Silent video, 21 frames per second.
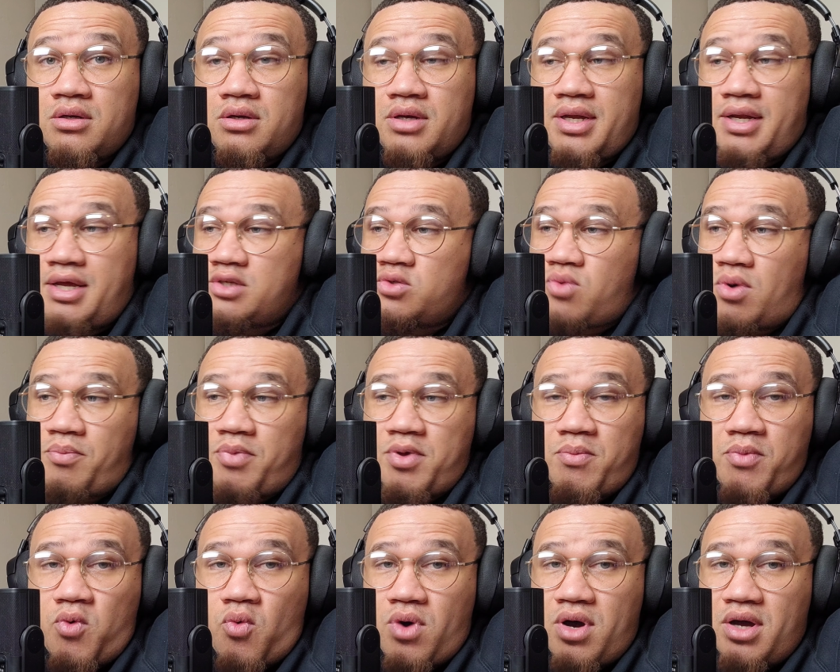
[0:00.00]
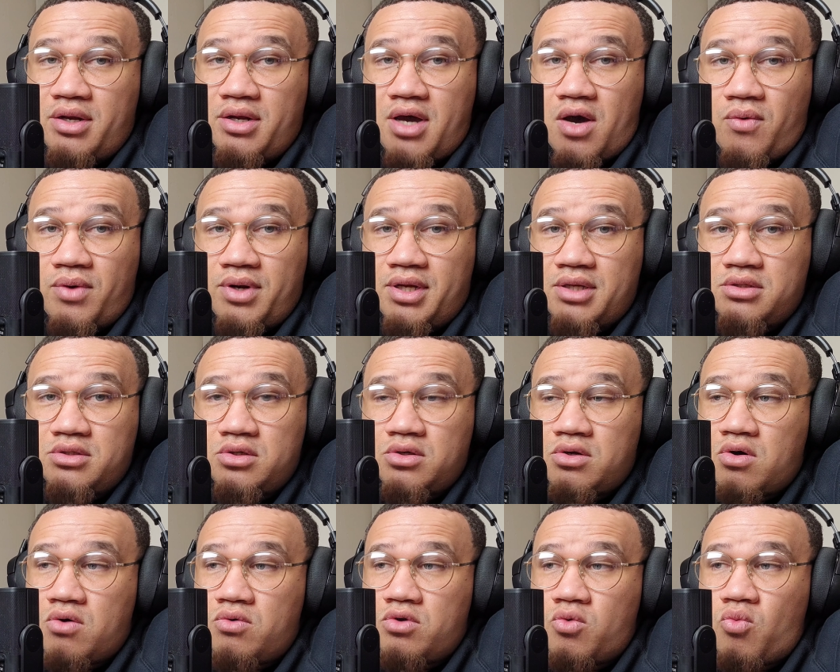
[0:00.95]
And that's what people want nowadays. You
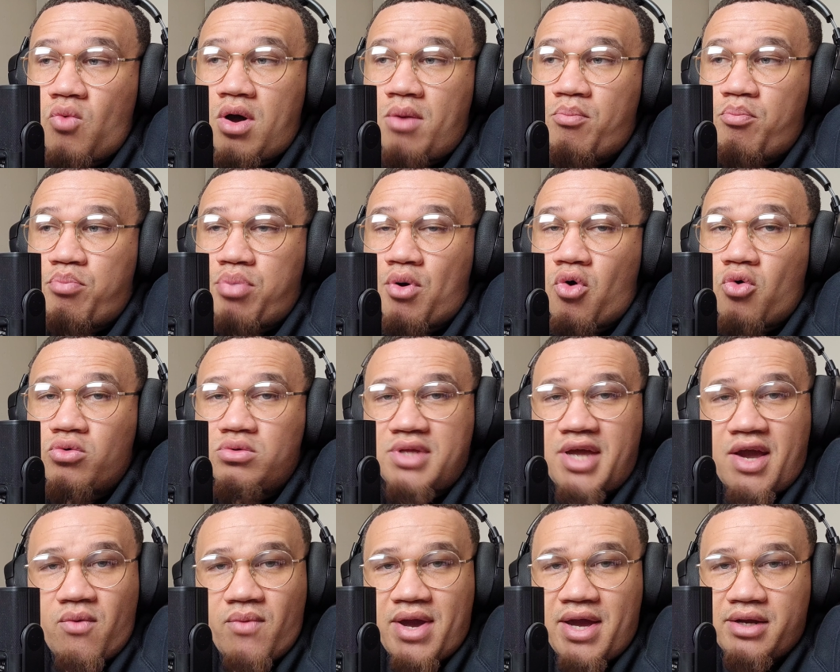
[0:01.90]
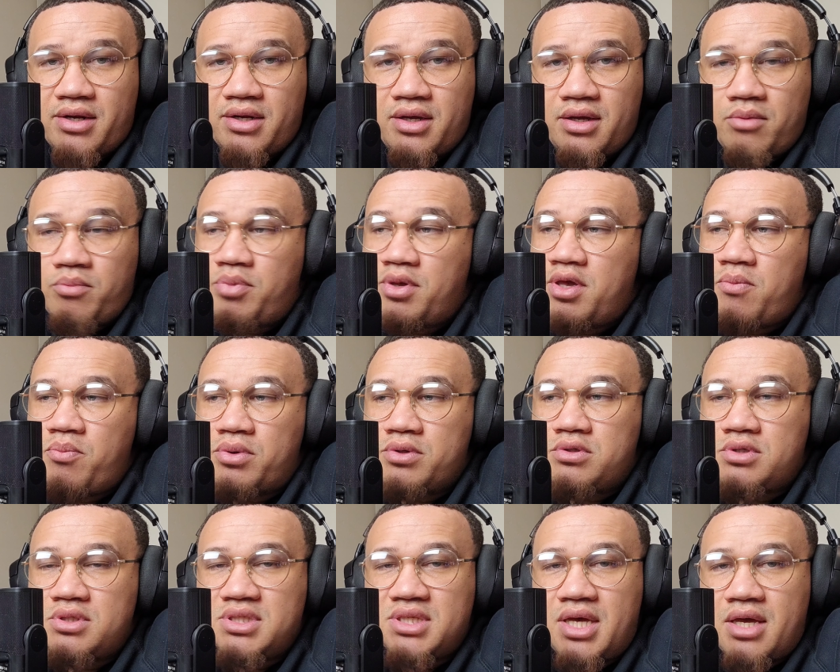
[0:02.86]
know, you want bold directing, people
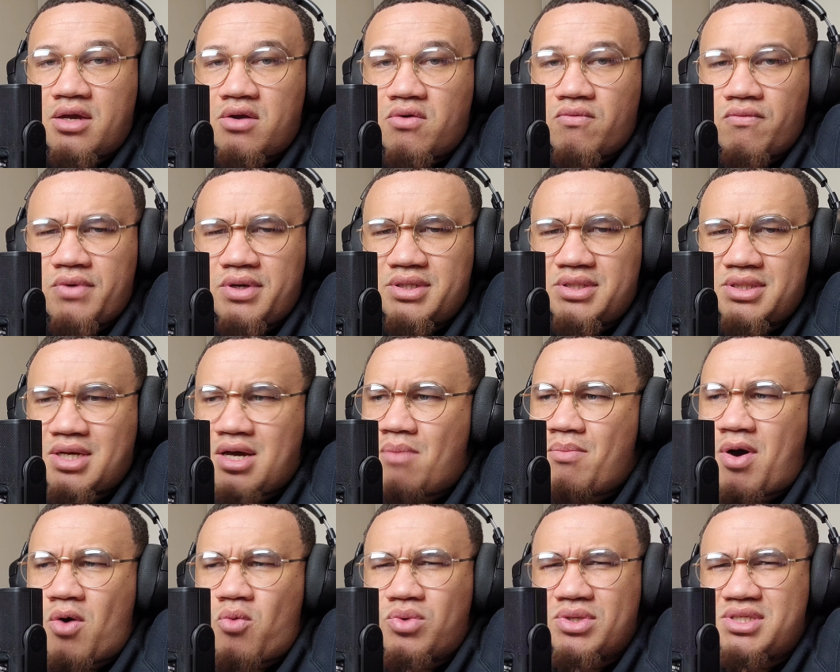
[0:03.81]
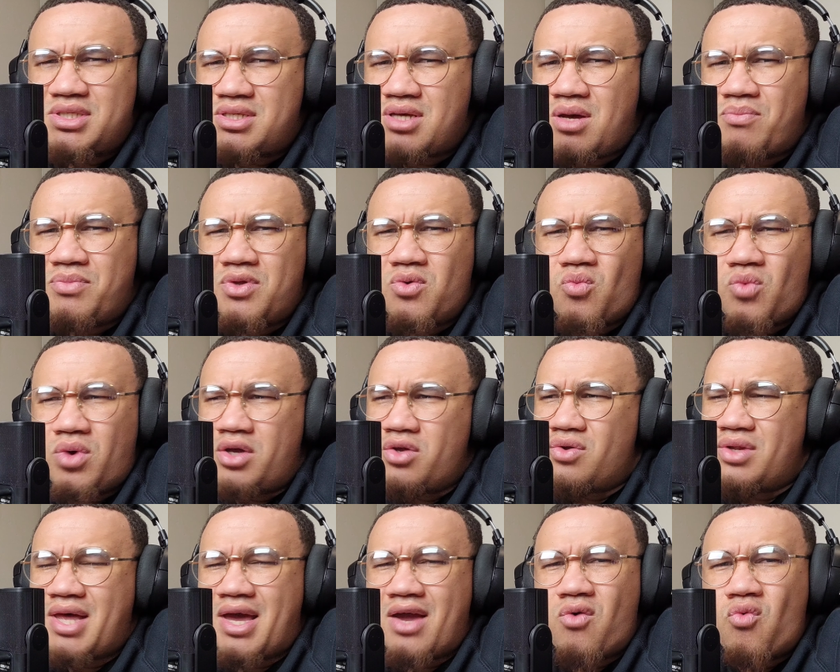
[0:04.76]
to take a risk, come out with something where
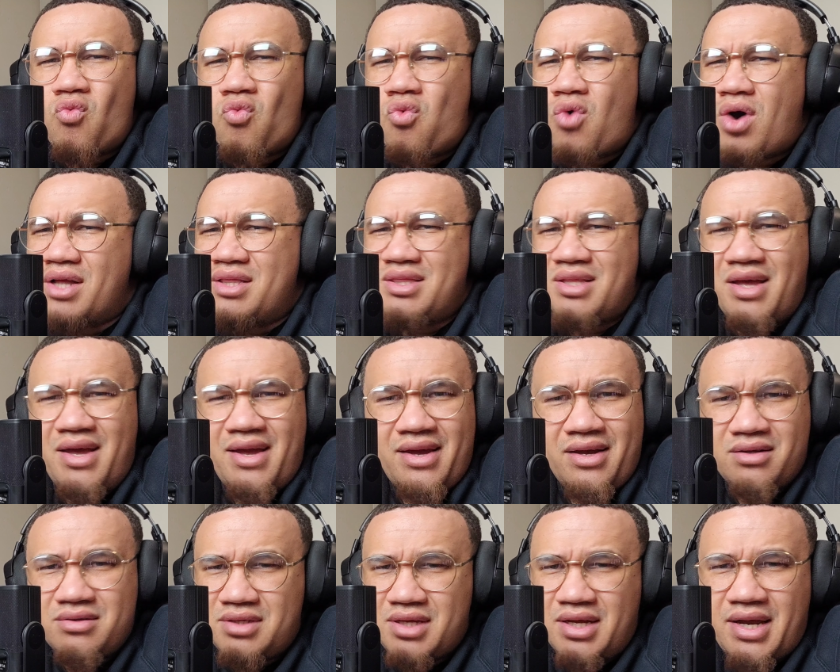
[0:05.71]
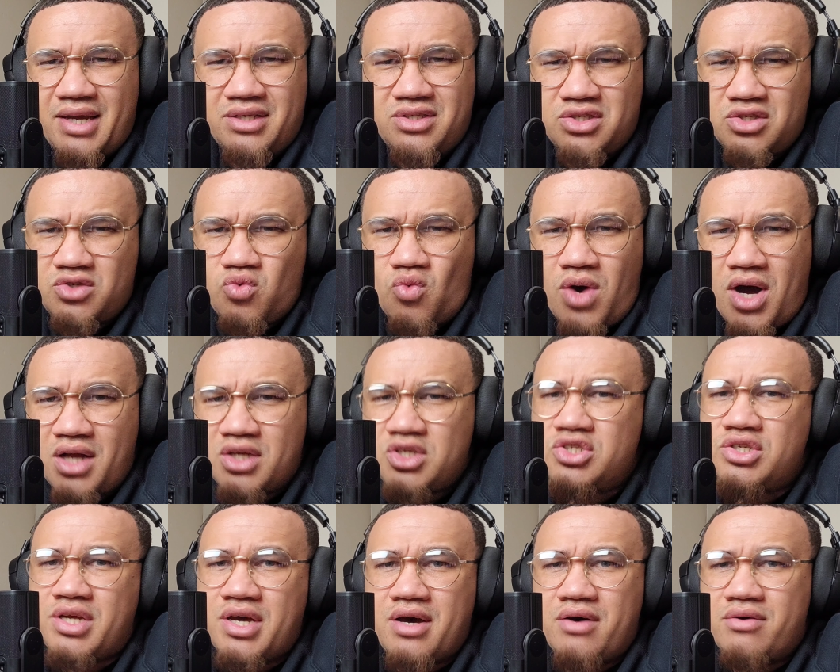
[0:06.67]
you're like, what the hell did I just
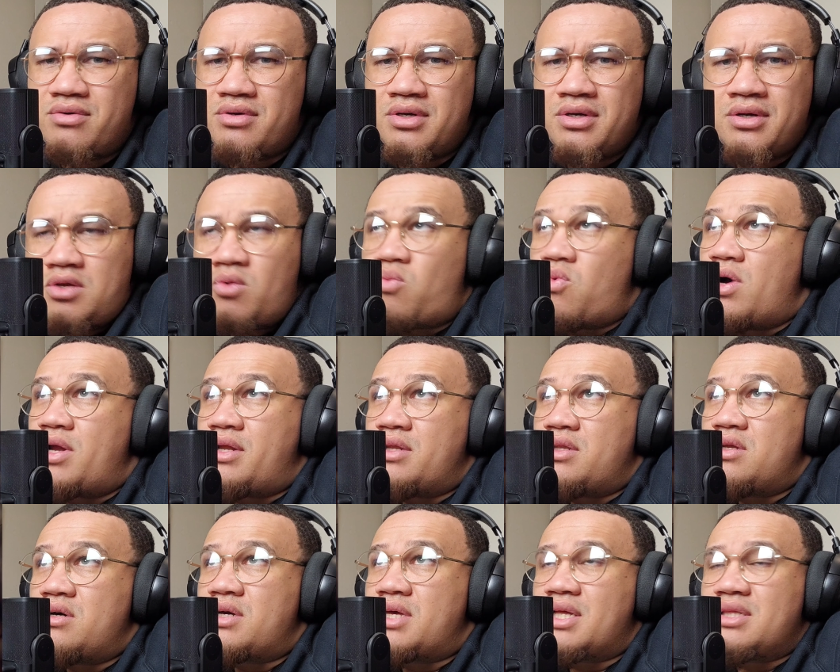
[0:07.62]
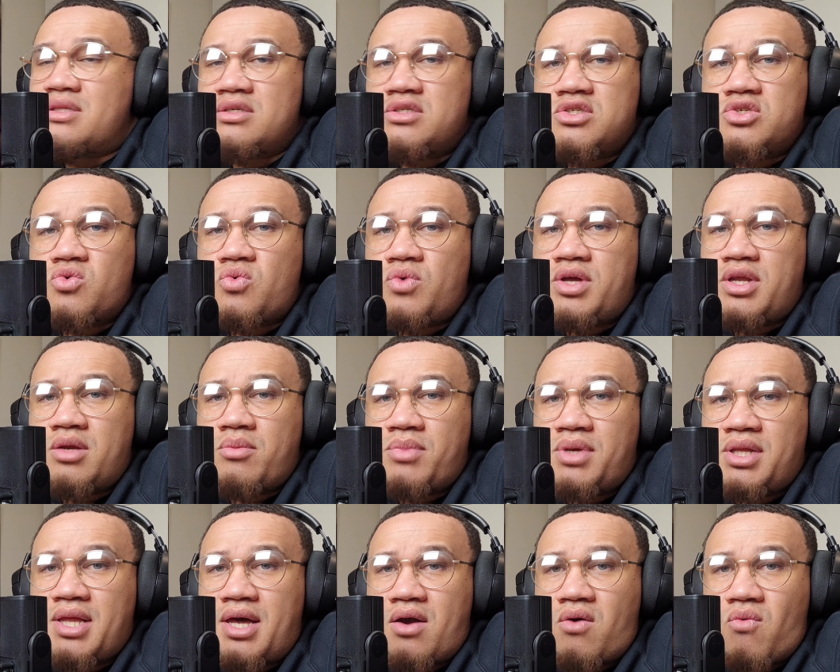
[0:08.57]
watch now? They want to look at the screen and
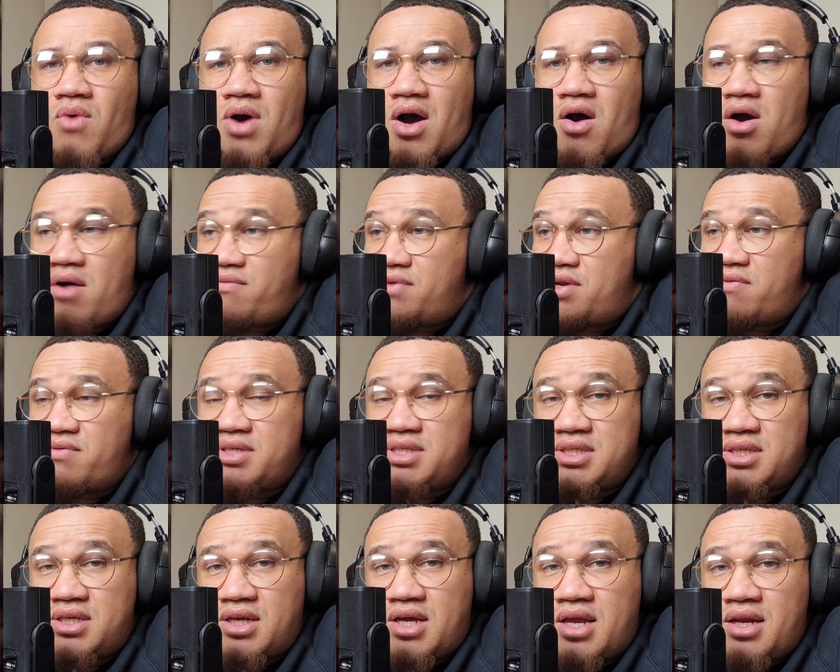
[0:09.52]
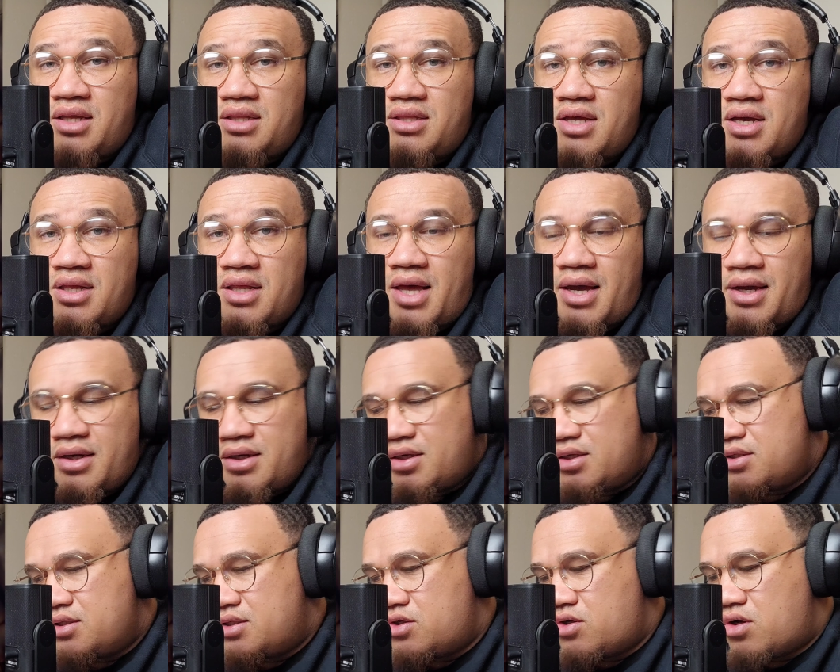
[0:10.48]
be like, wow, I've never seen anything like
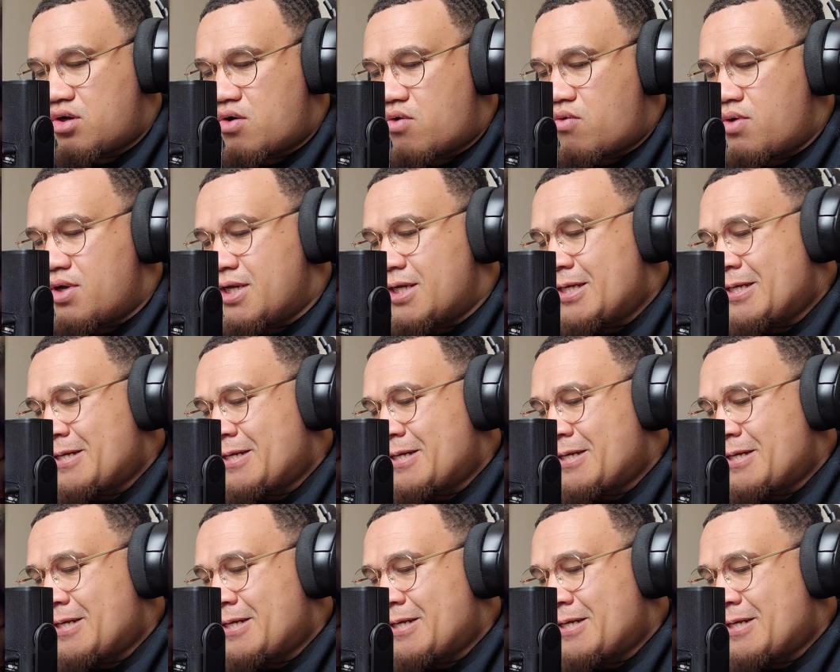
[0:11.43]
this, you know.